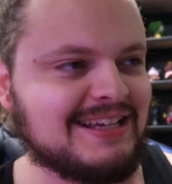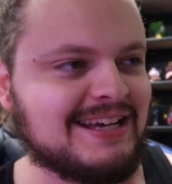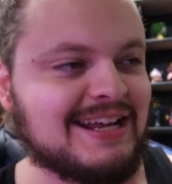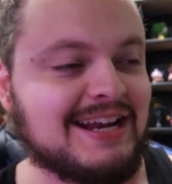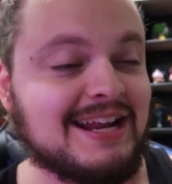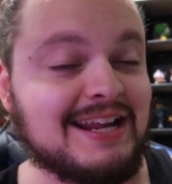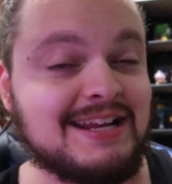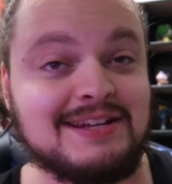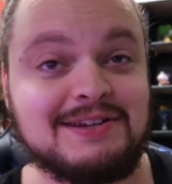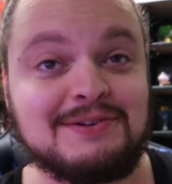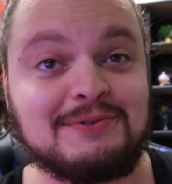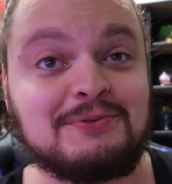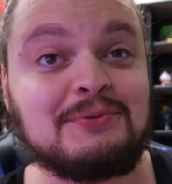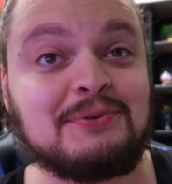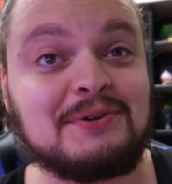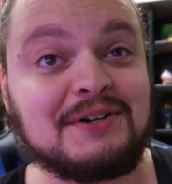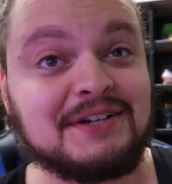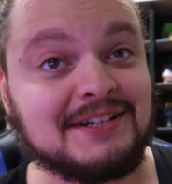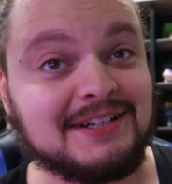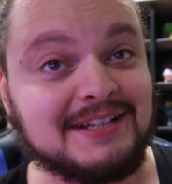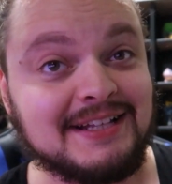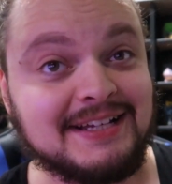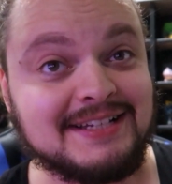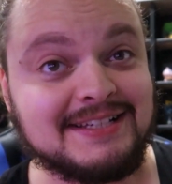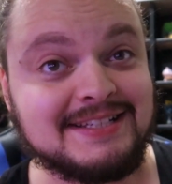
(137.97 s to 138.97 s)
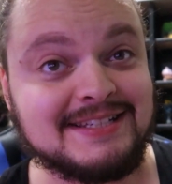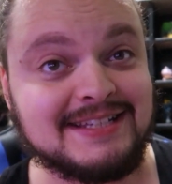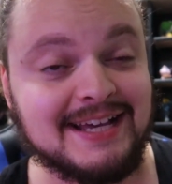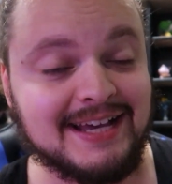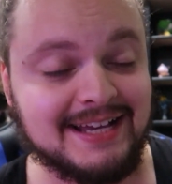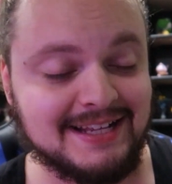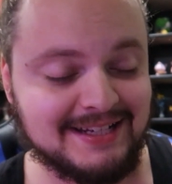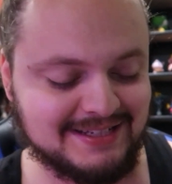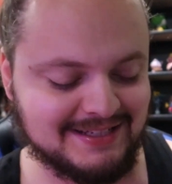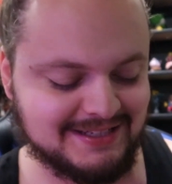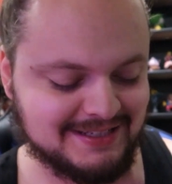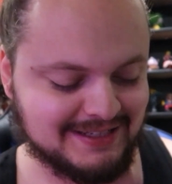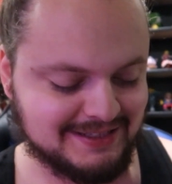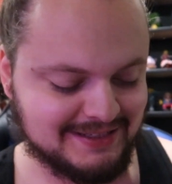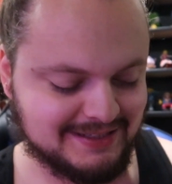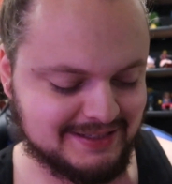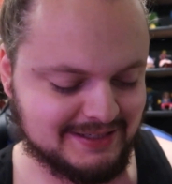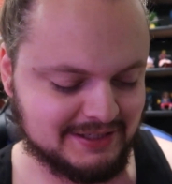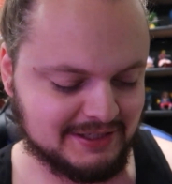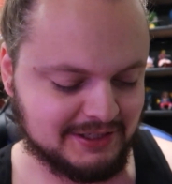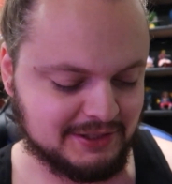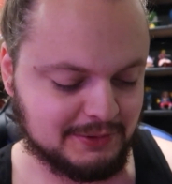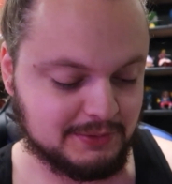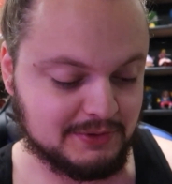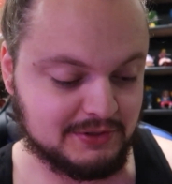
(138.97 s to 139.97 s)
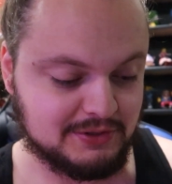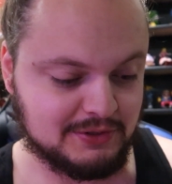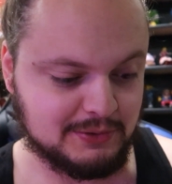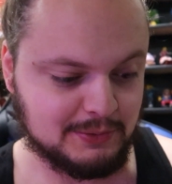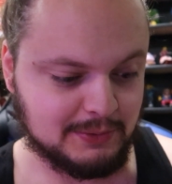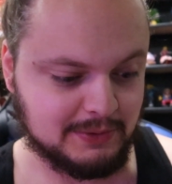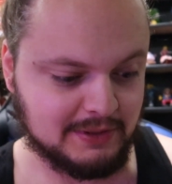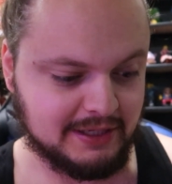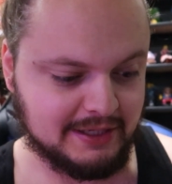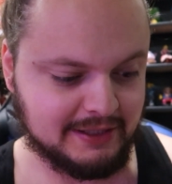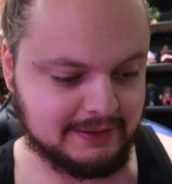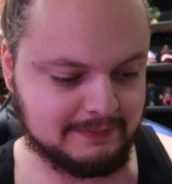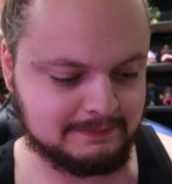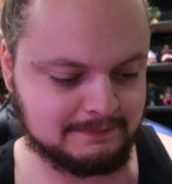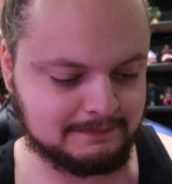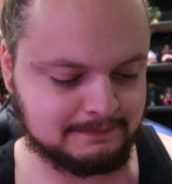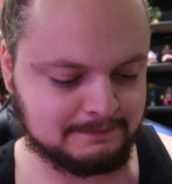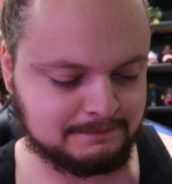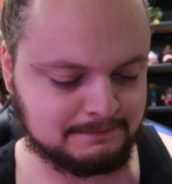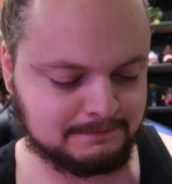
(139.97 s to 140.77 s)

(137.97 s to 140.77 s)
And I didn't realize that until it was too late.